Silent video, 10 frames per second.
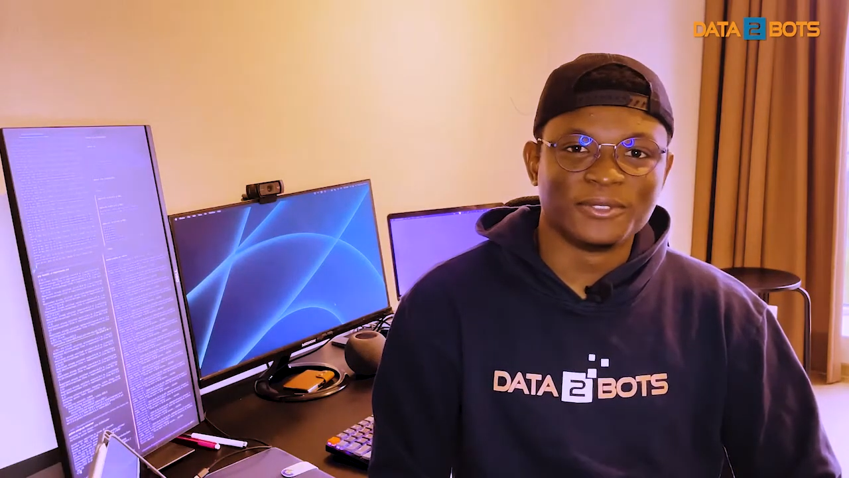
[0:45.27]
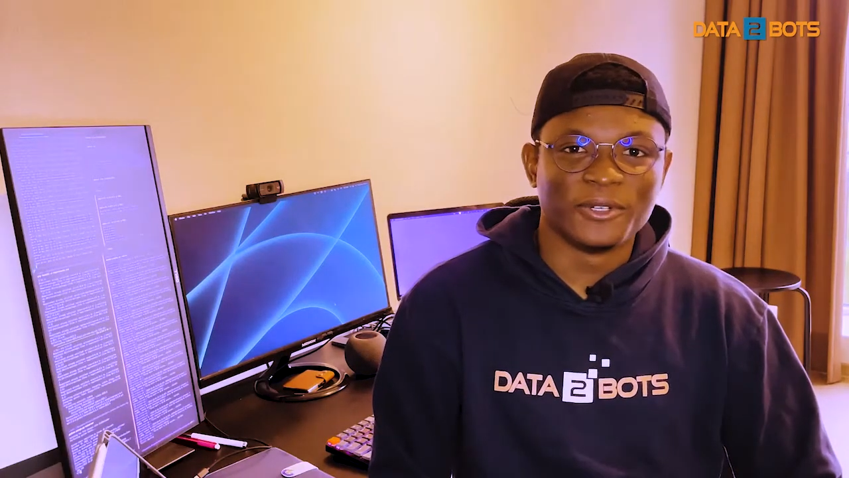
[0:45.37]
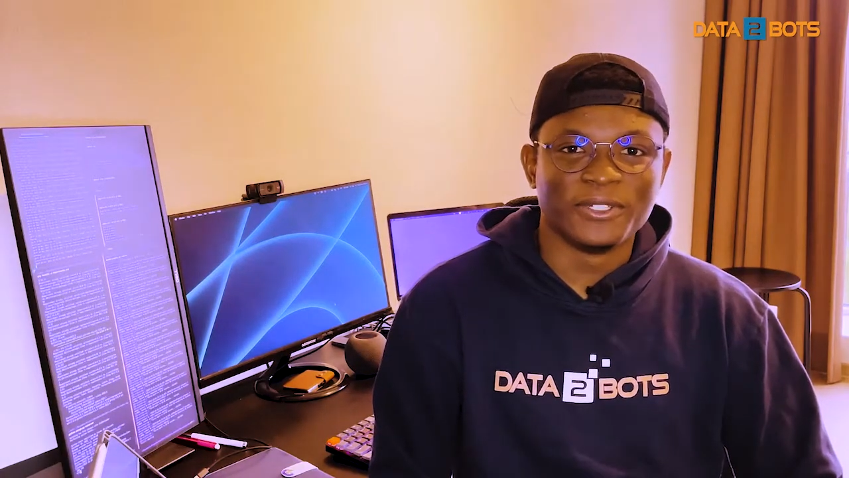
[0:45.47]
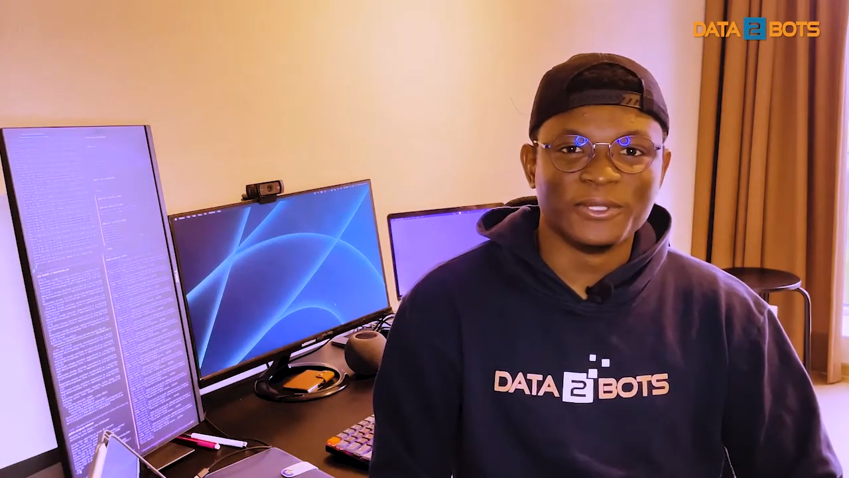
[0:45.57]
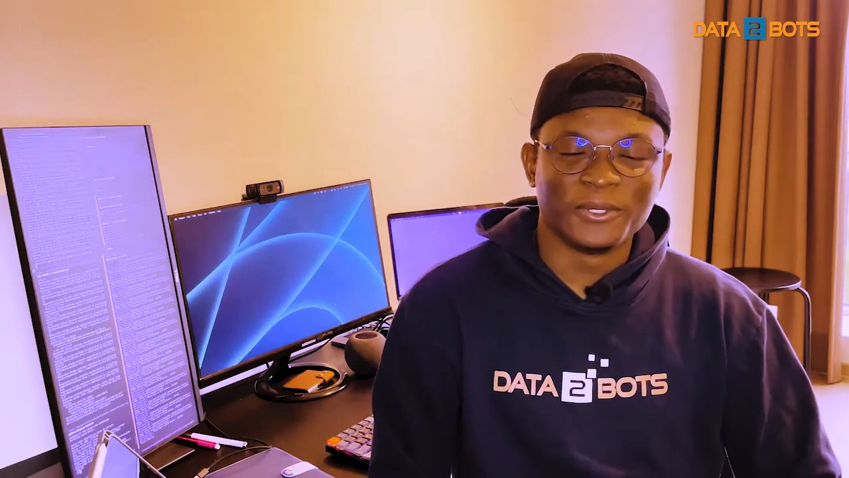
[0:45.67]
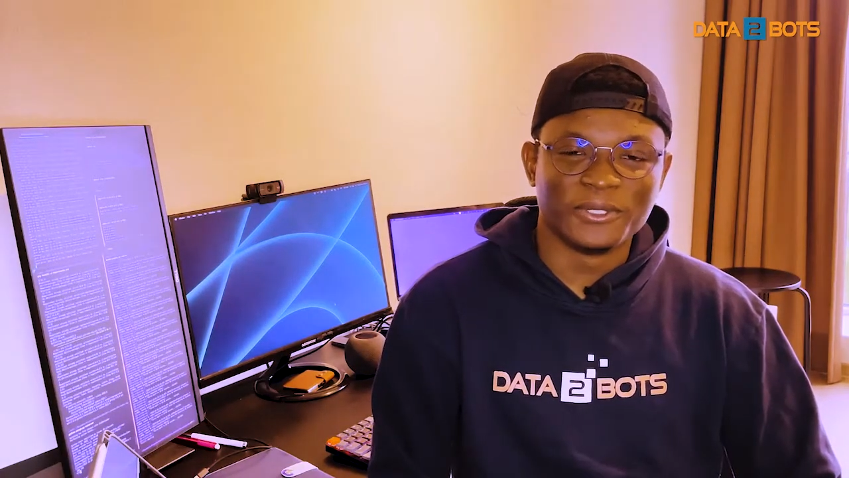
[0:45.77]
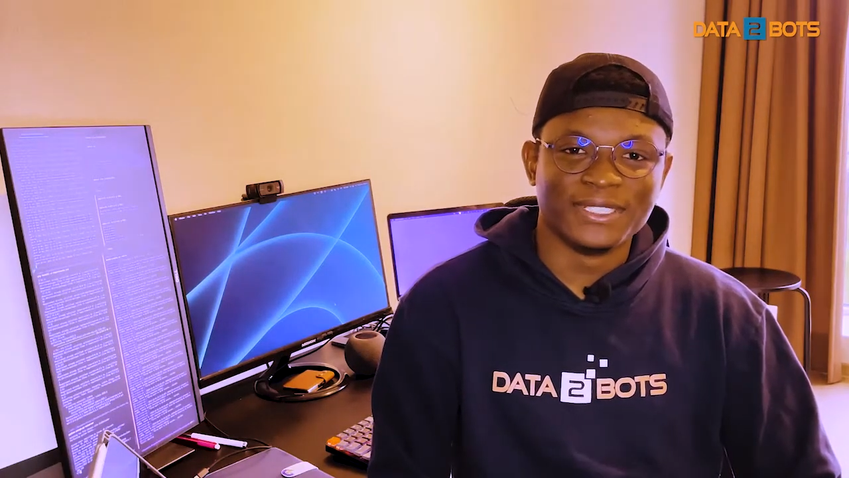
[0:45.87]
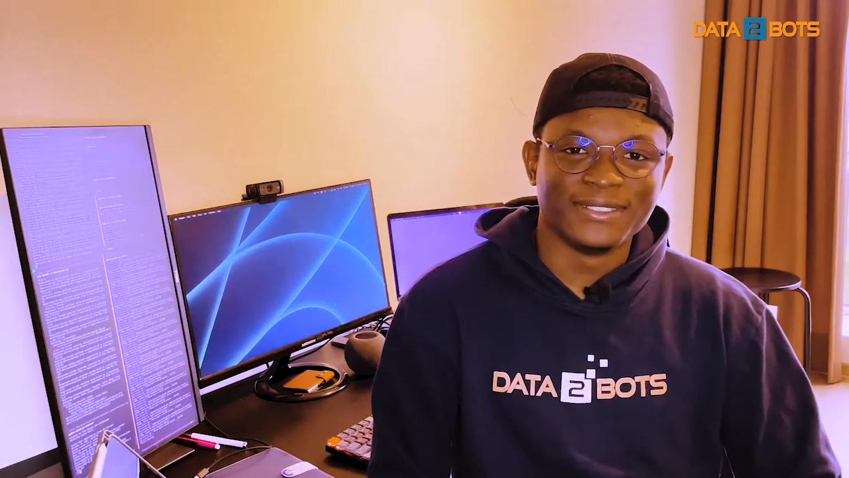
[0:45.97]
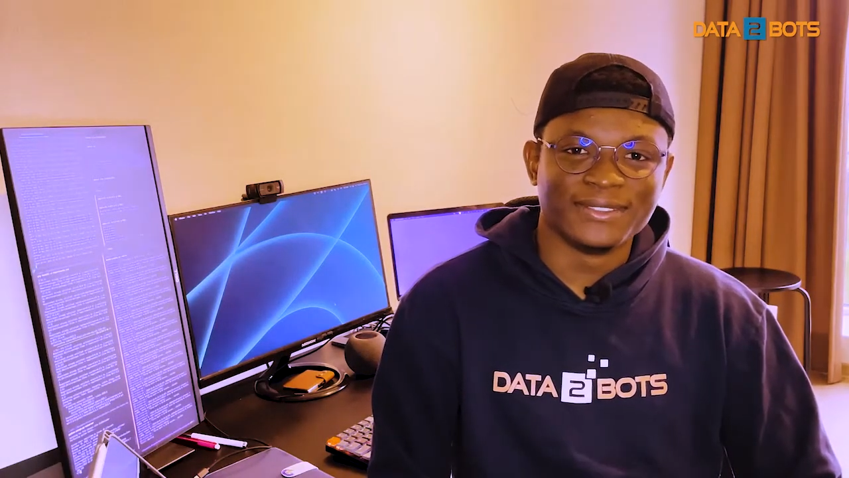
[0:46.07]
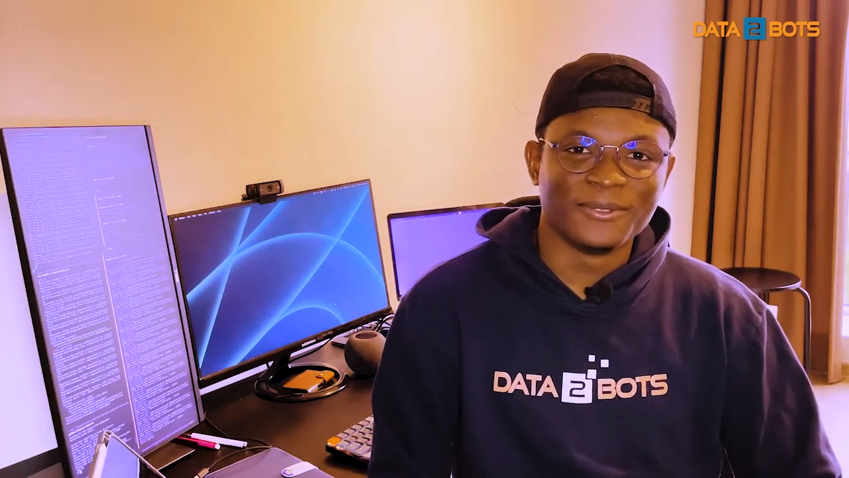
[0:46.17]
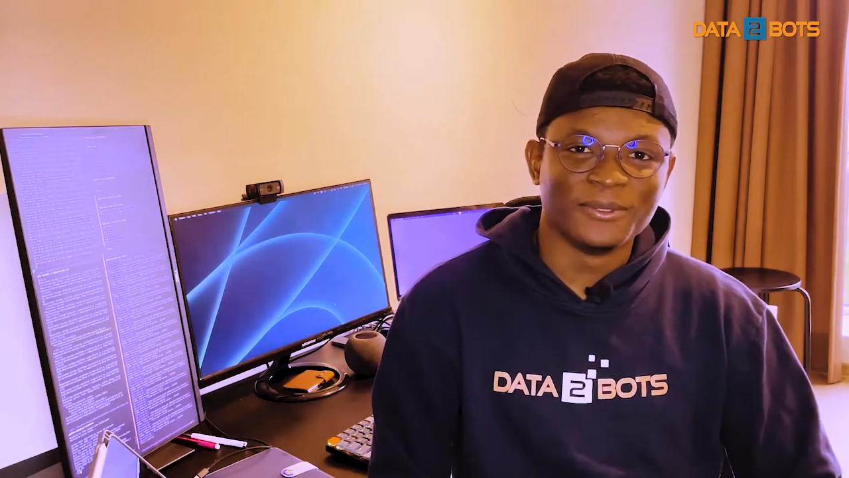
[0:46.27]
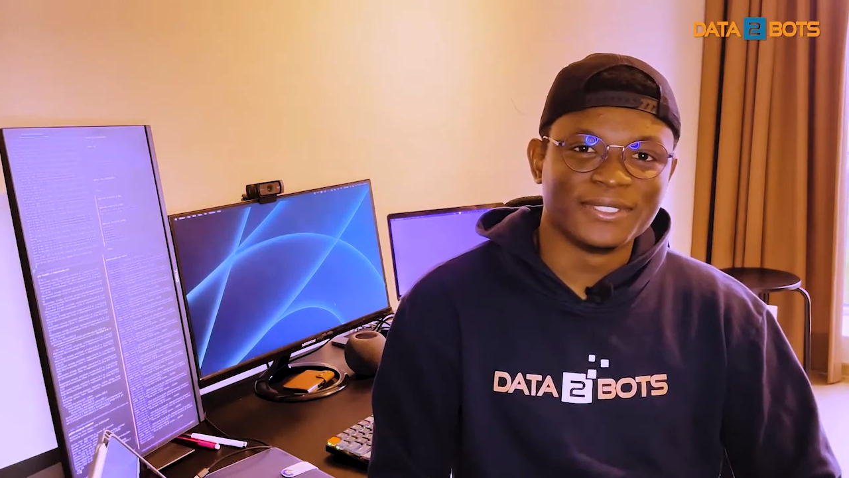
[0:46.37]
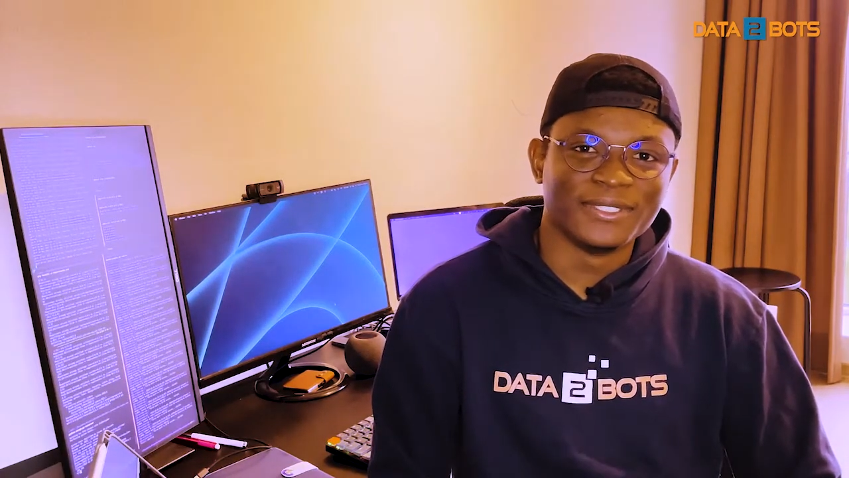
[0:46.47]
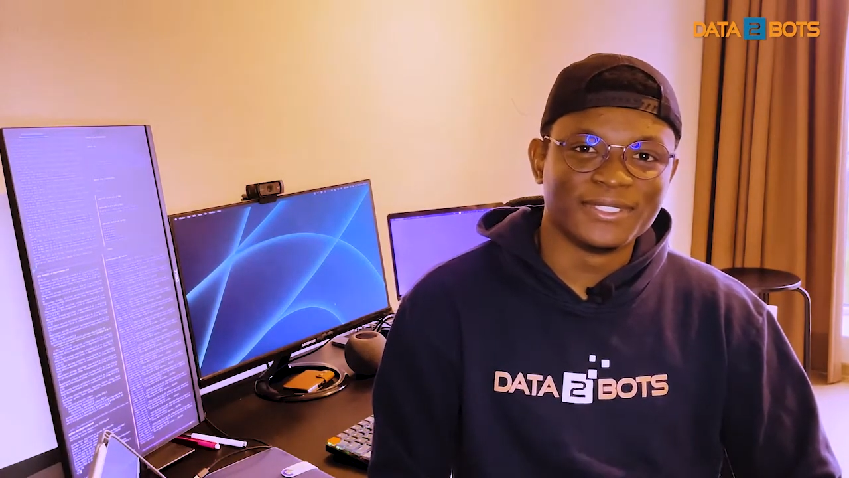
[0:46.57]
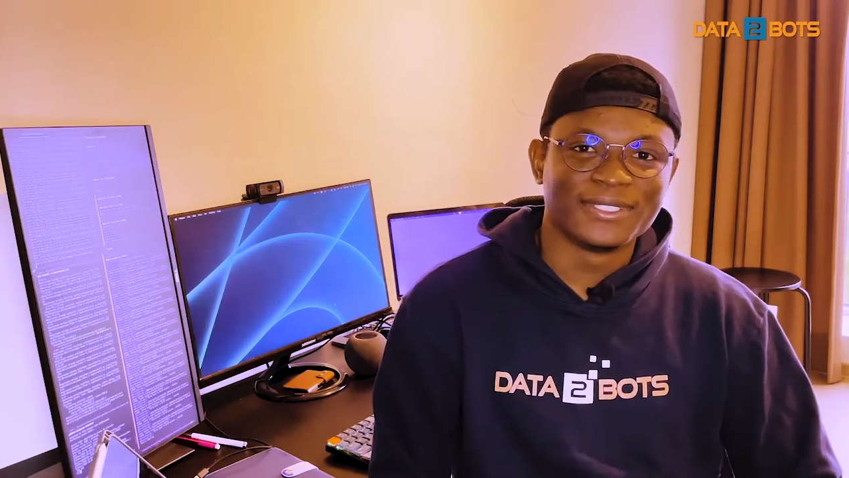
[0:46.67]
touring the world and whatnot.